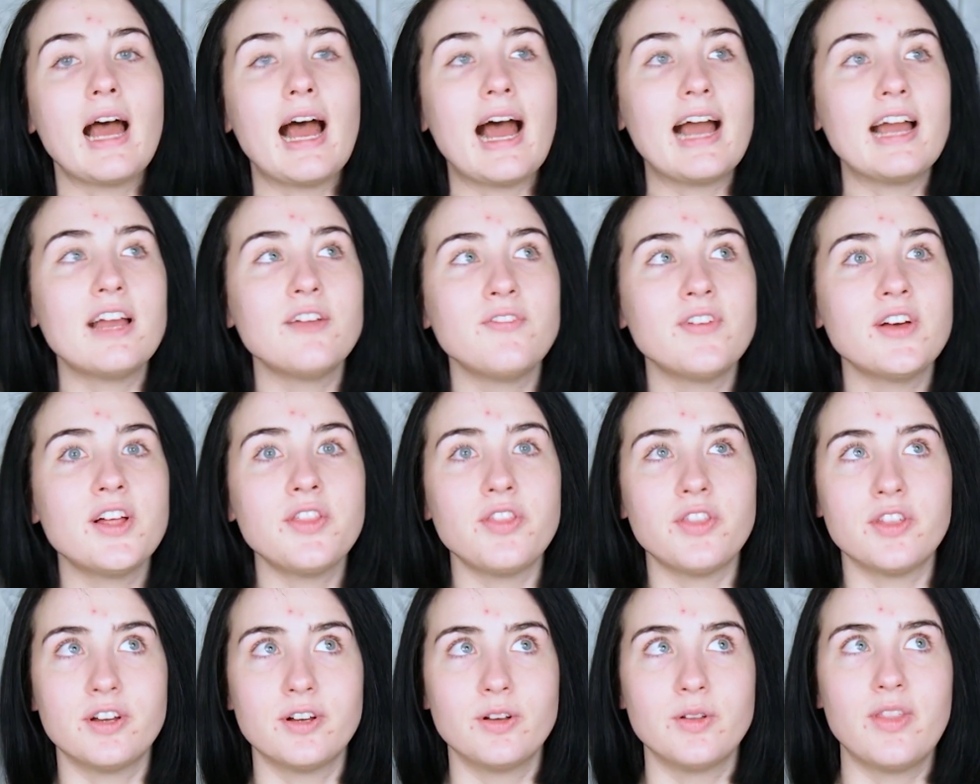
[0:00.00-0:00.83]
I
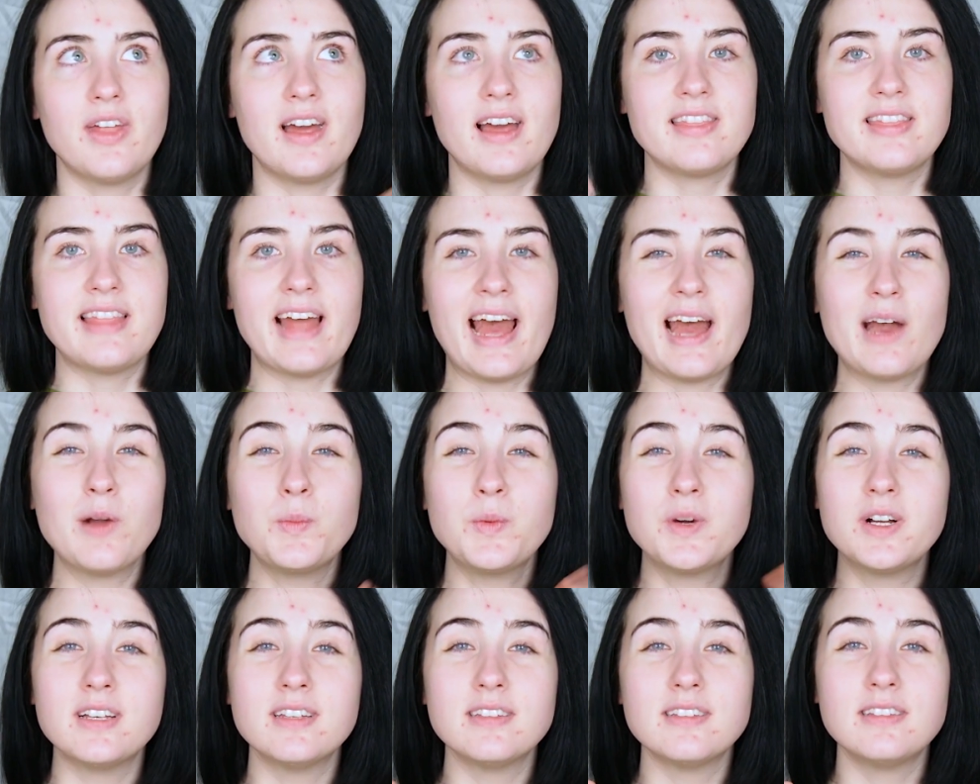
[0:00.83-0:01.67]
felt though that
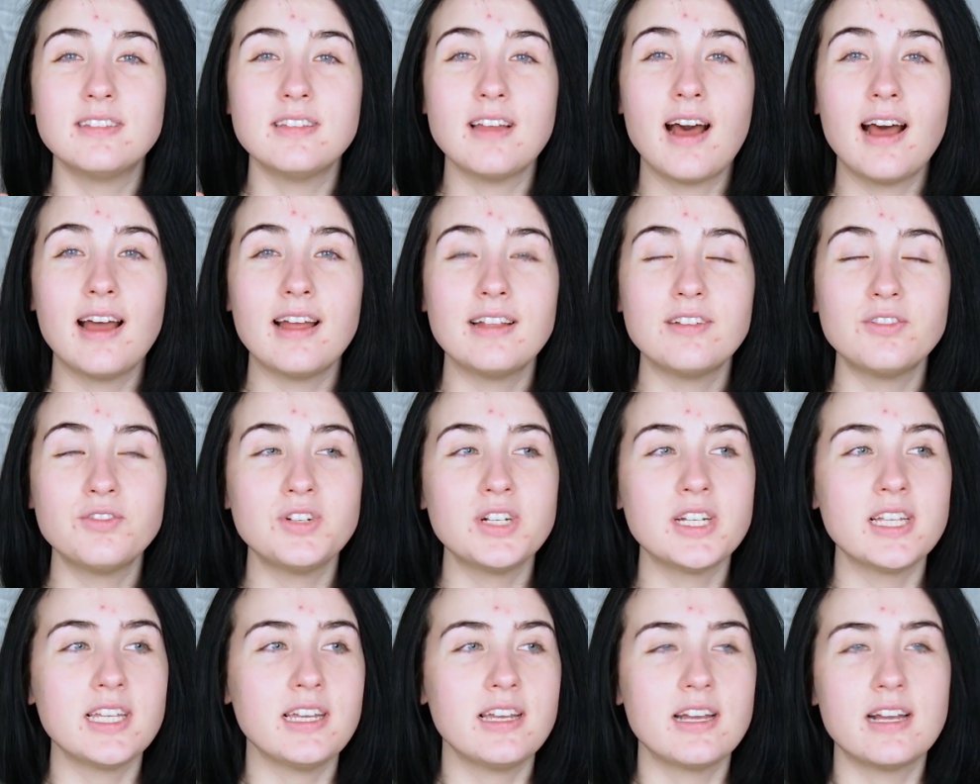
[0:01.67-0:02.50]
was not
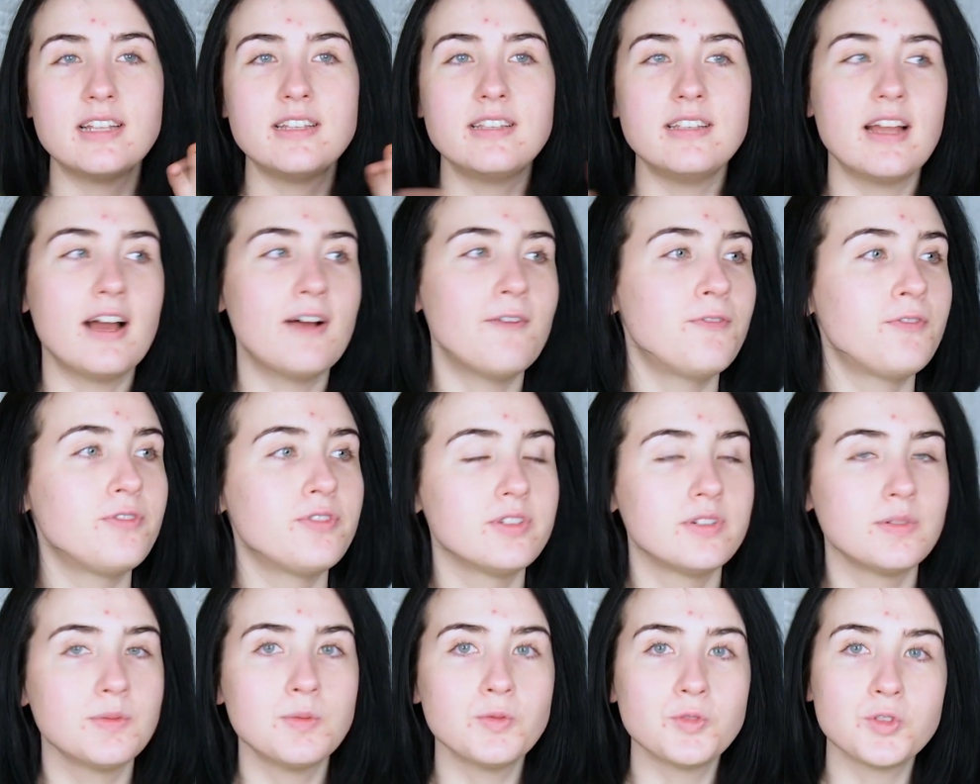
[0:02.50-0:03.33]
really
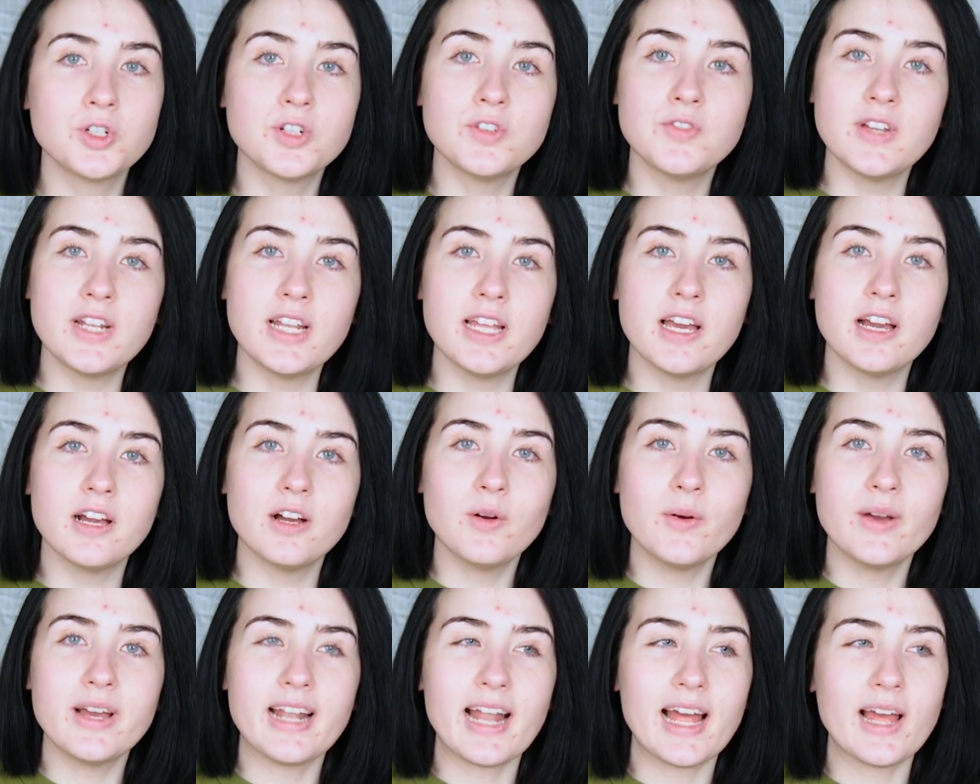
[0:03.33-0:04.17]
enough for a
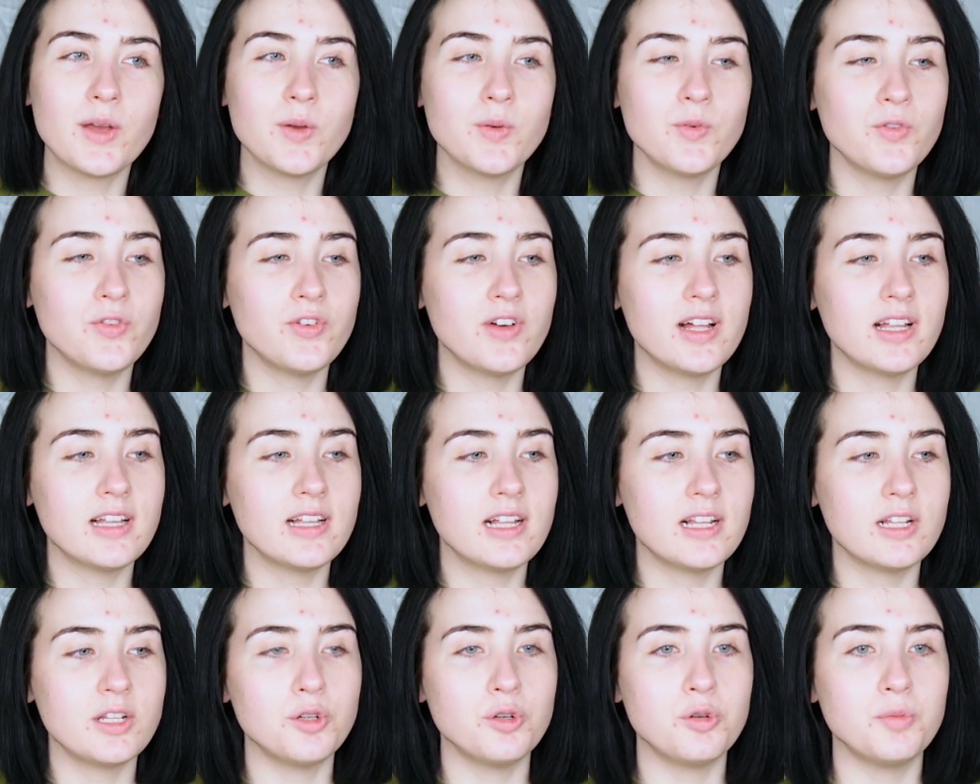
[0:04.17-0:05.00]
video, and I felt
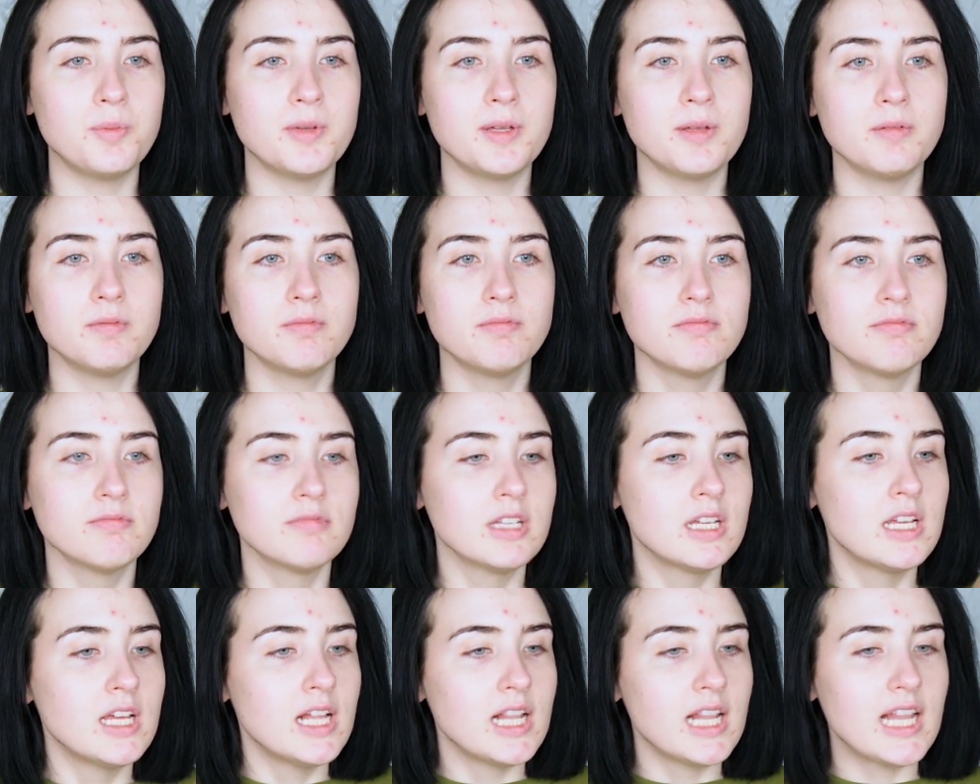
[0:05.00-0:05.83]
a little bit
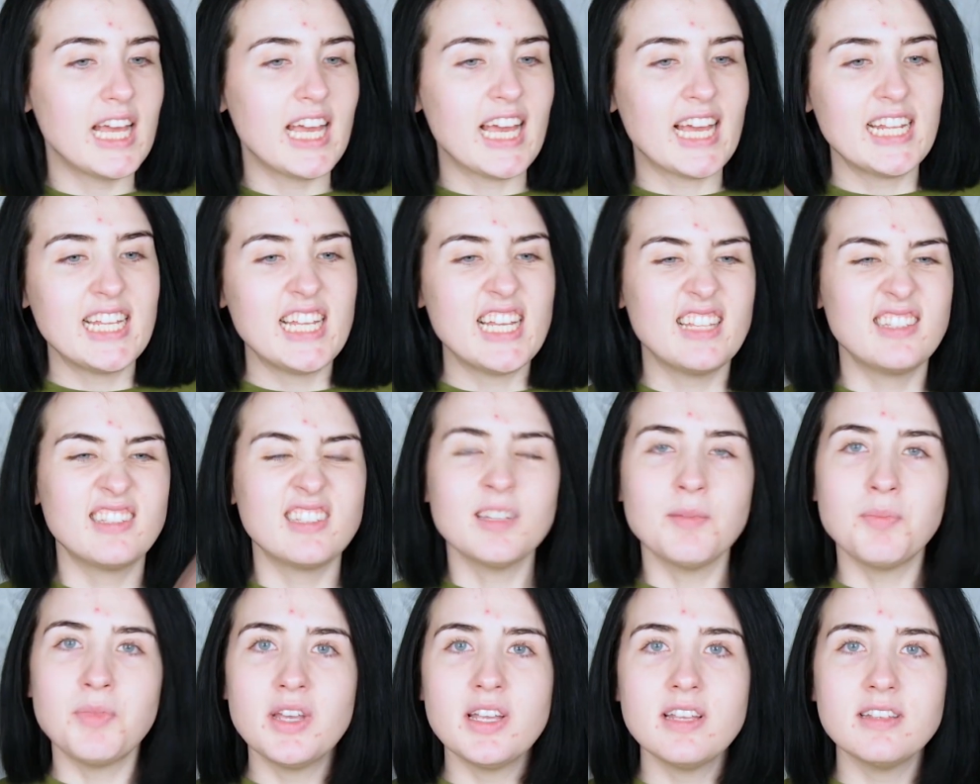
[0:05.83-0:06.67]
like I needed
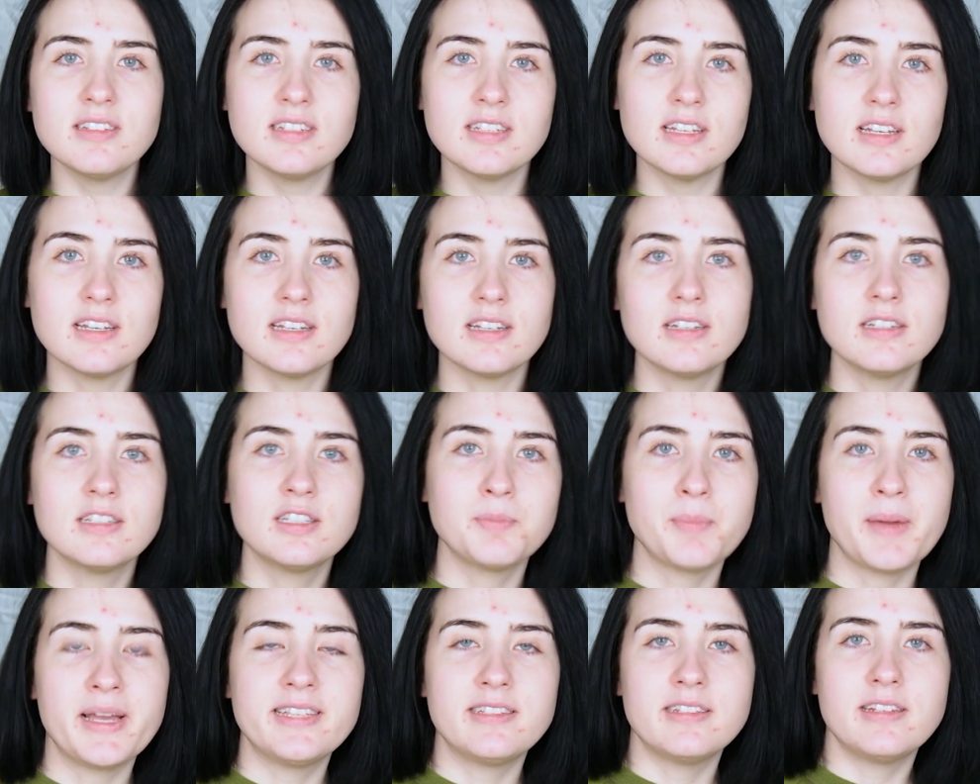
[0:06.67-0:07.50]
something to
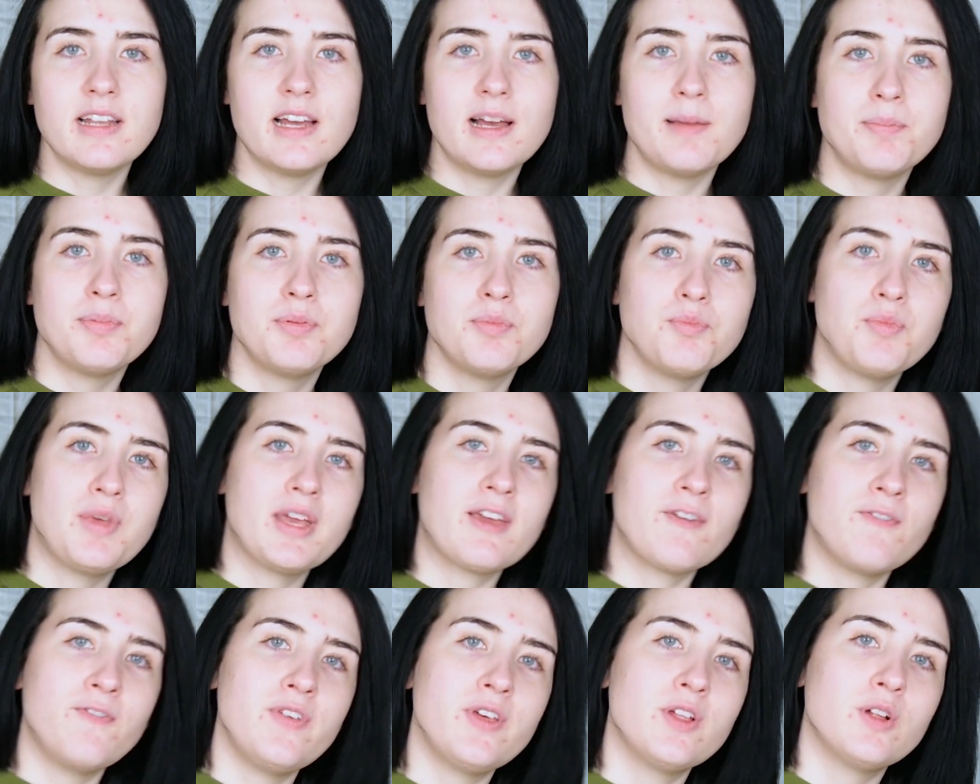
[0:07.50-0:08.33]
spice it up,
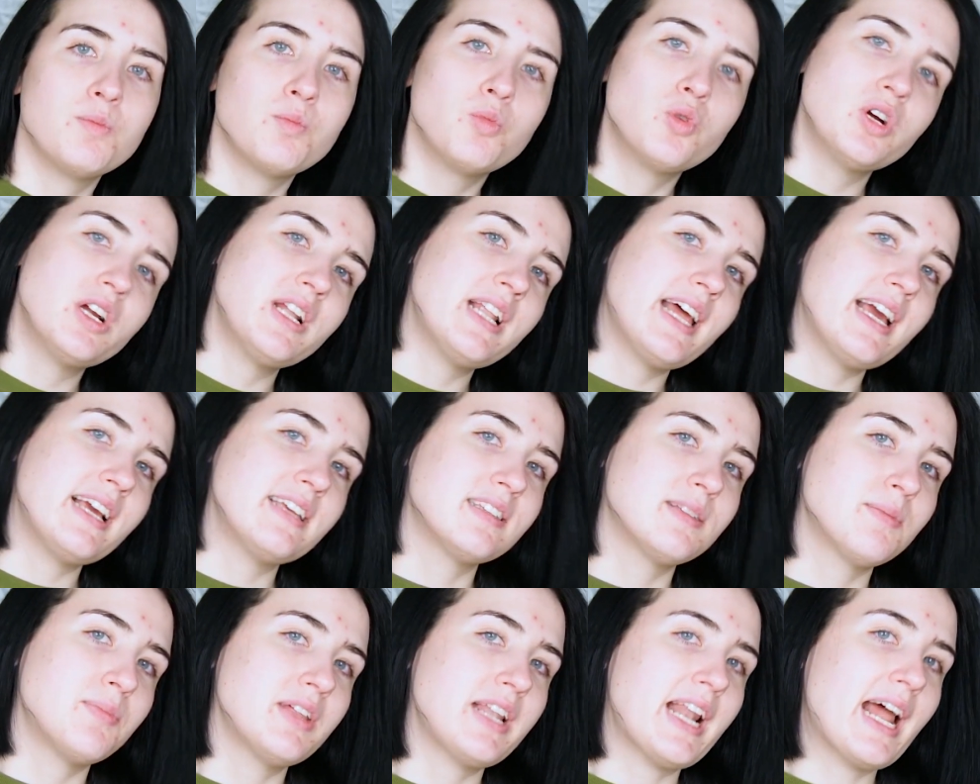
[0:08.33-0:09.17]
make it feel more like
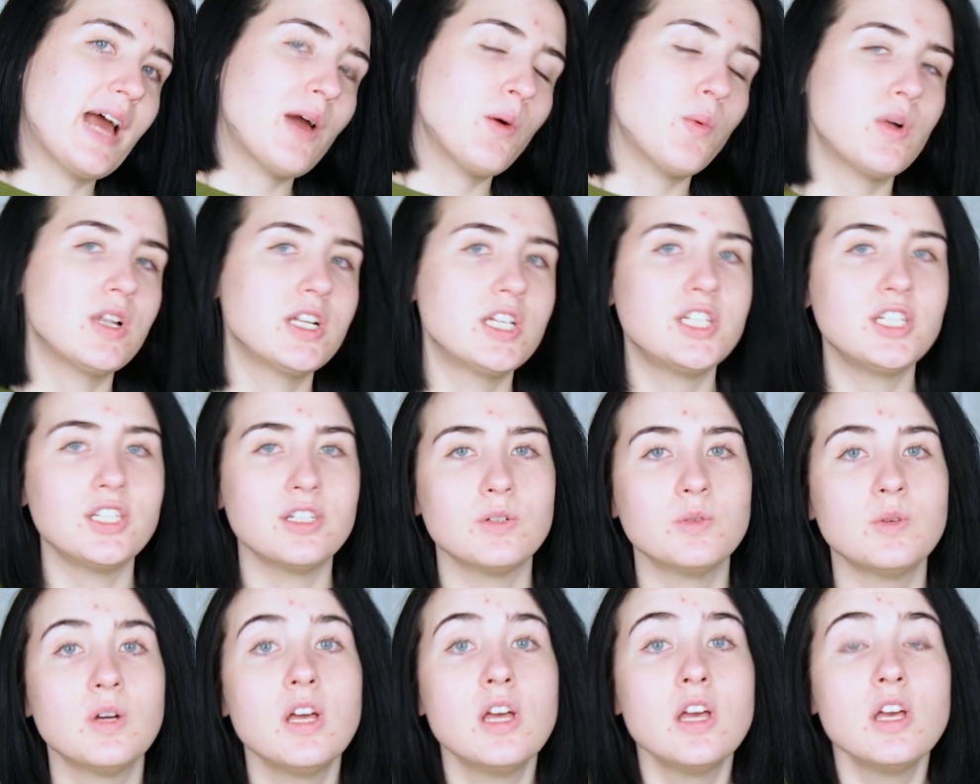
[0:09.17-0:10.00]
something I want to
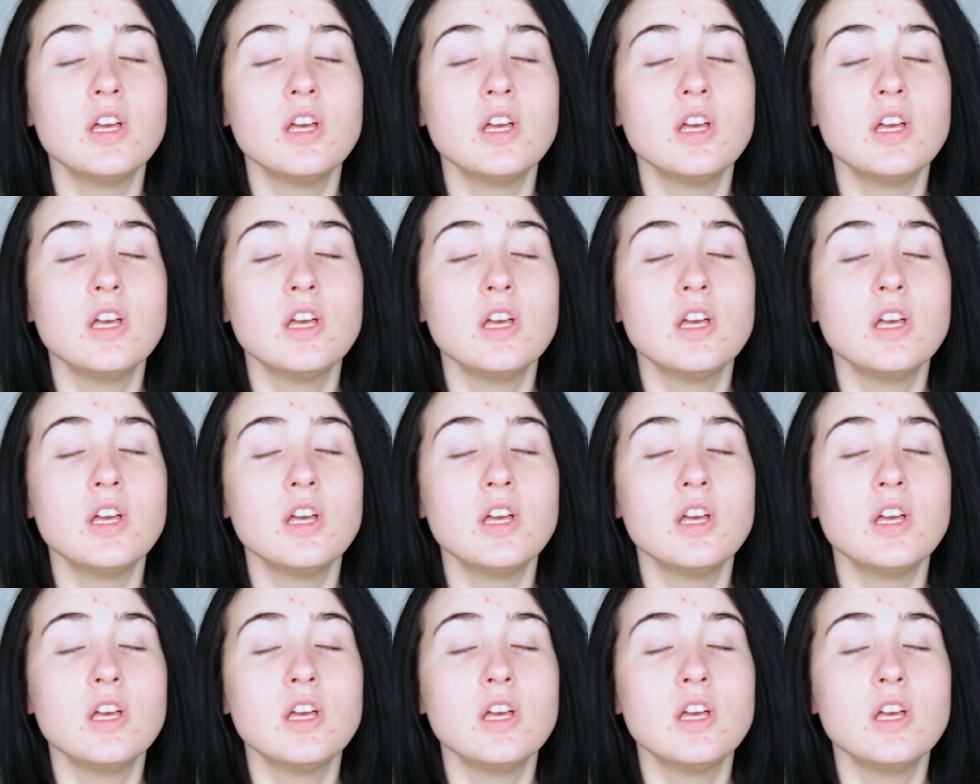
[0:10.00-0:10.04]
do.